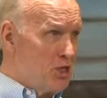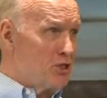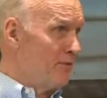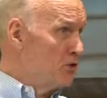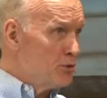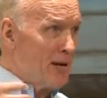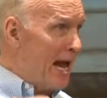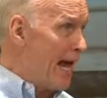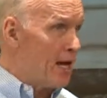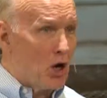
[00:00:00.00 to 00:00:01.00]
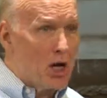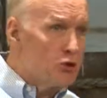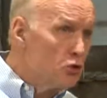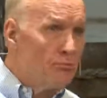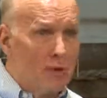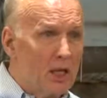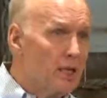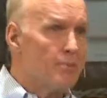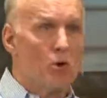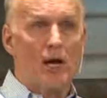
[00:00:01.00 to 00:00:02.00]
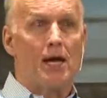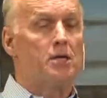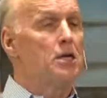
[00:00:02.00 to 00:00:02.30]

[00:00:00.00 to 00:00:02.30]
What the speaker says: If you've just been hanging on to them, mulling them around,